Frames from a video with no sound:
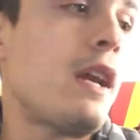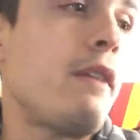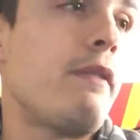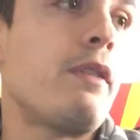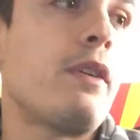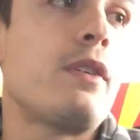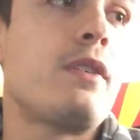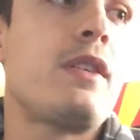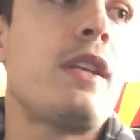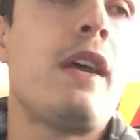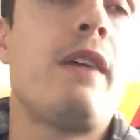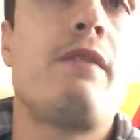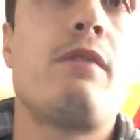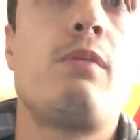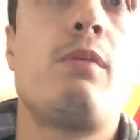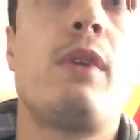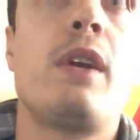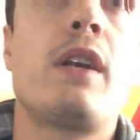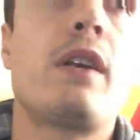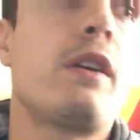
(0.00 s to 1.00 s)
of ourselves
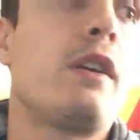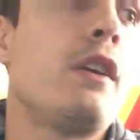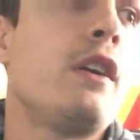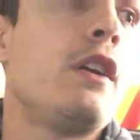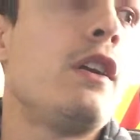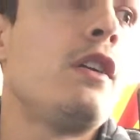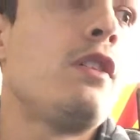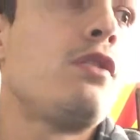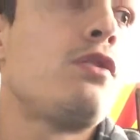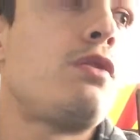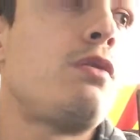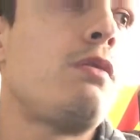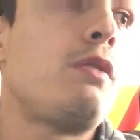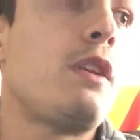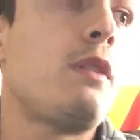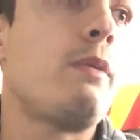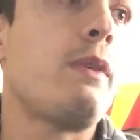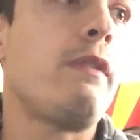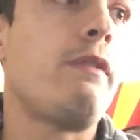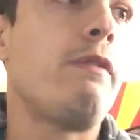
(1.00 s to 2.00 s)
where truly
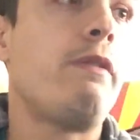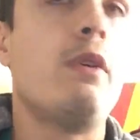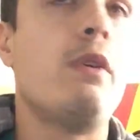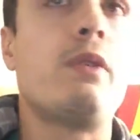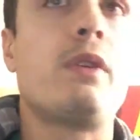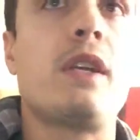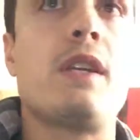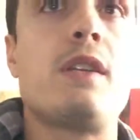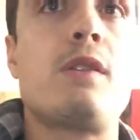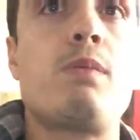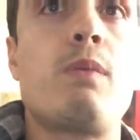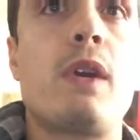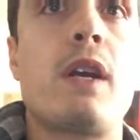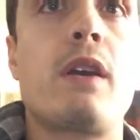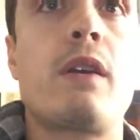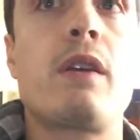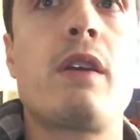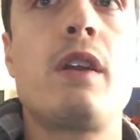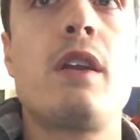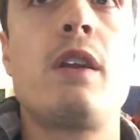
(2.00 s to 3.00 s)
we focus, where
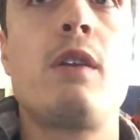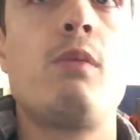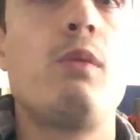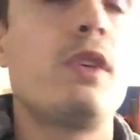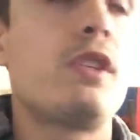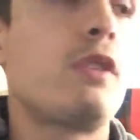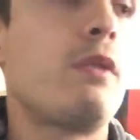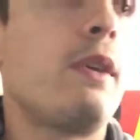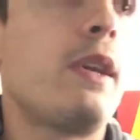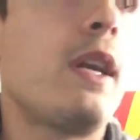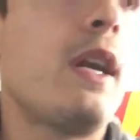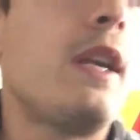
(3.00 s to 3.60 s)
what's going on